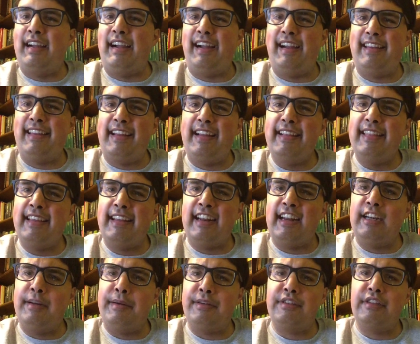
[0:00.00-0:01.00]
I like that
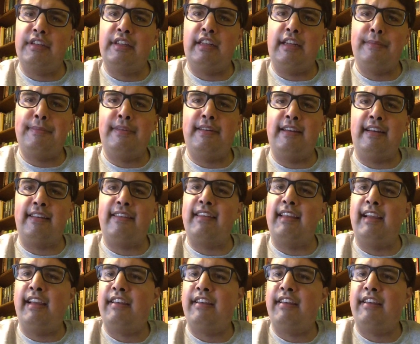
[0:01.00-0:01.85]
animation a lot because it